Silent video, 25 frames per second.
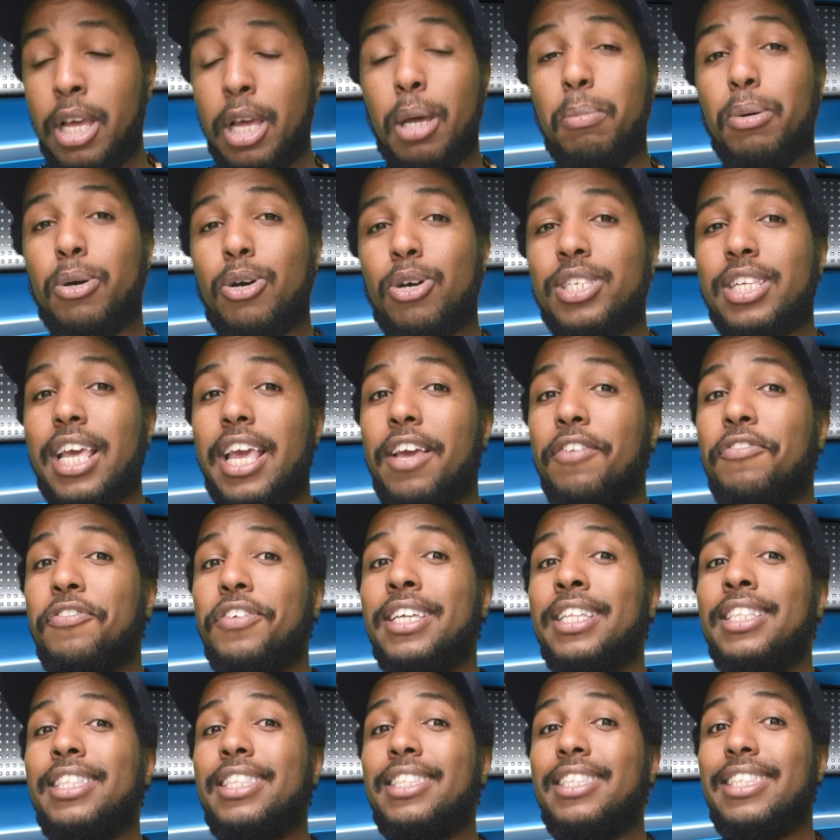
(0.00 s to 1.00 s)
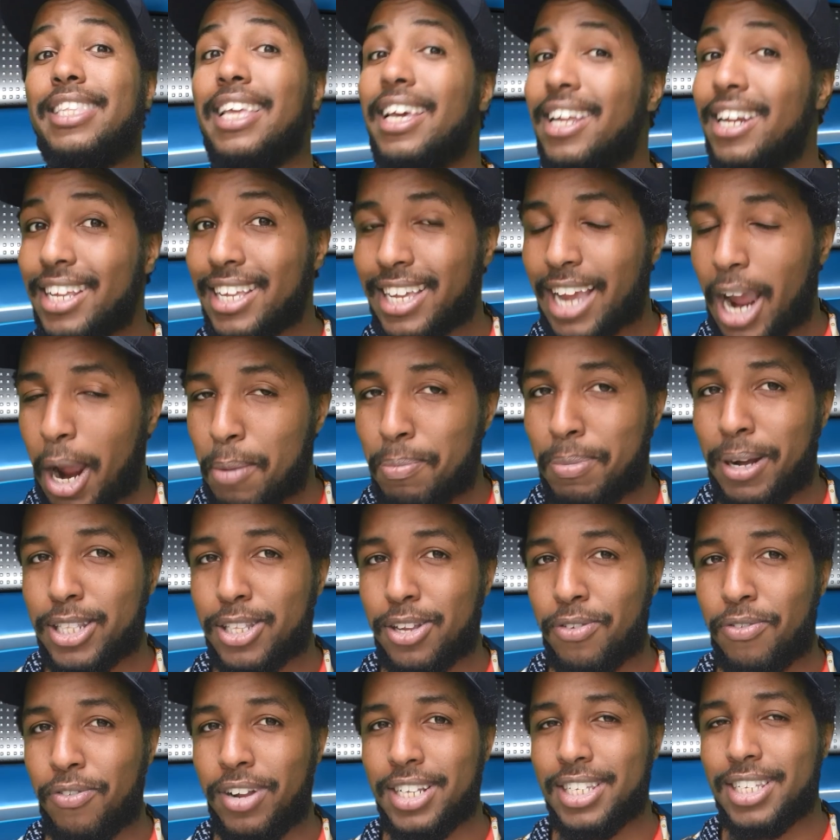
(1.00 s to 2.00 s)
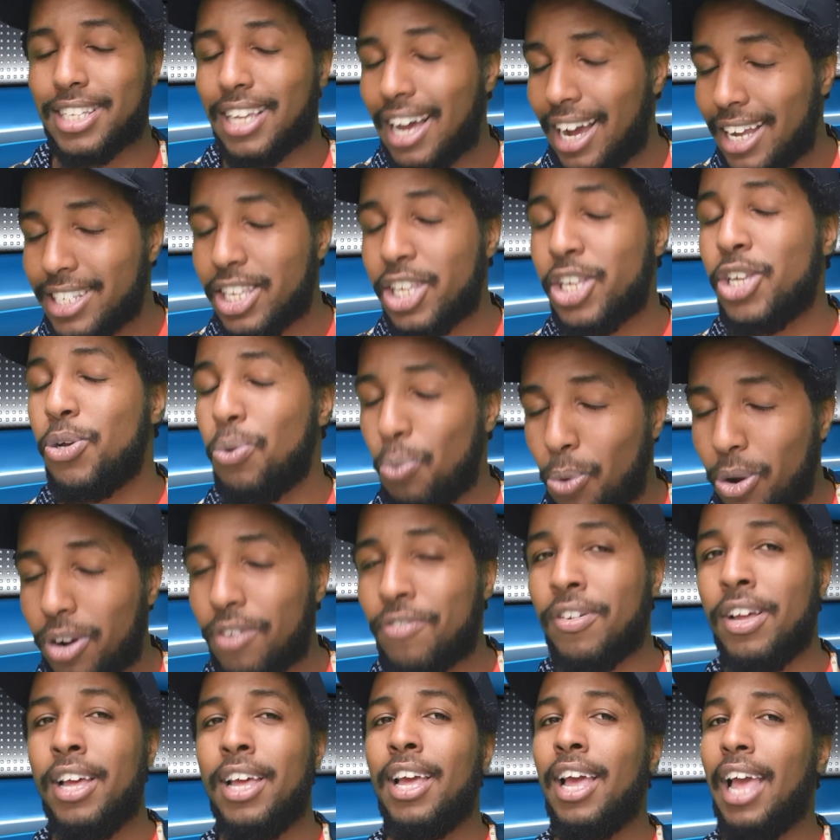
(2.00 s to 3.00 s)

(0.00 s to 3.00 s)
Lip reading: Because if he didn't care about the rings, guys, he would have